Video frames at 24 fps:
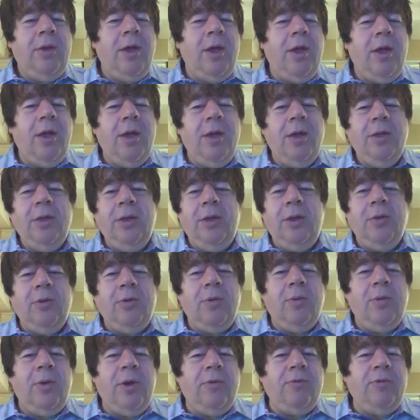to
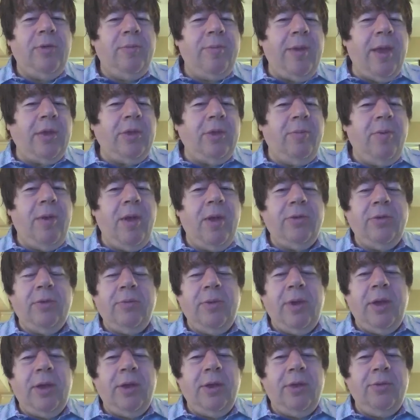whatever the bank deposit
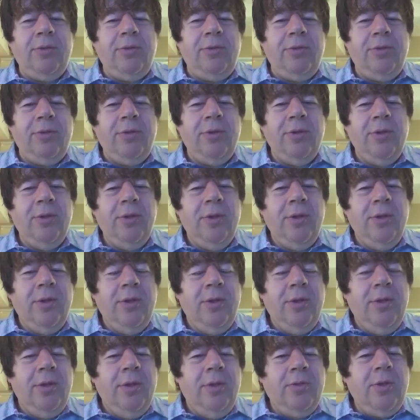rate is.
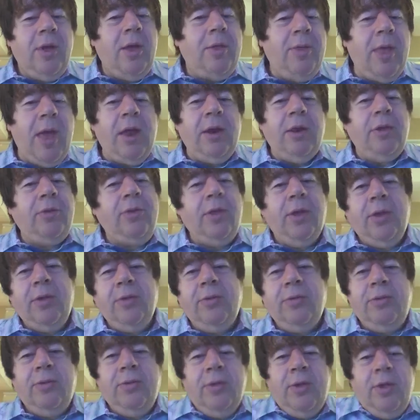So that, I think,
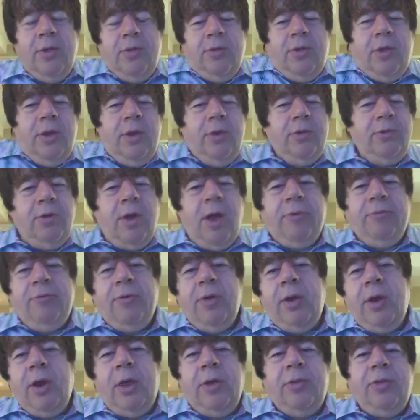is going to drive
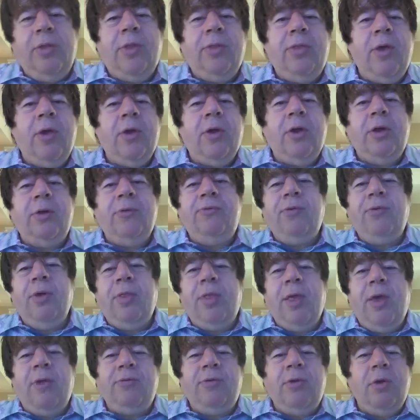it, and I think they're going to
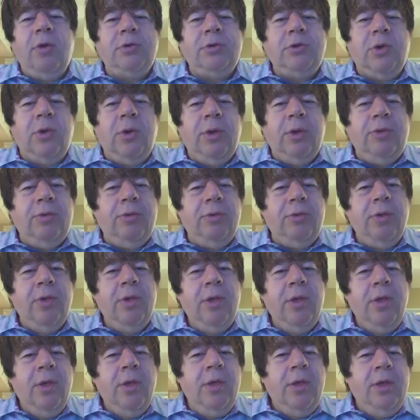feel they have no choice.
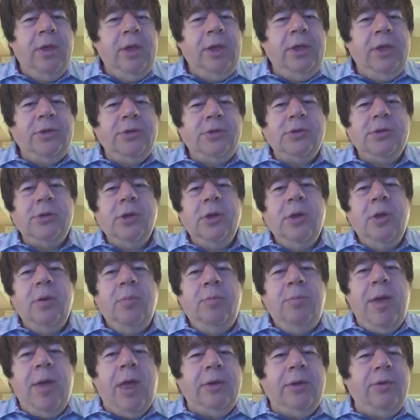Each
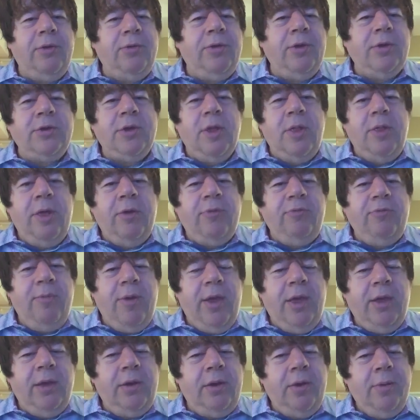bad decision they've
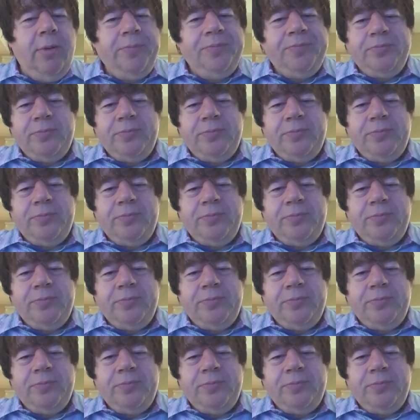made,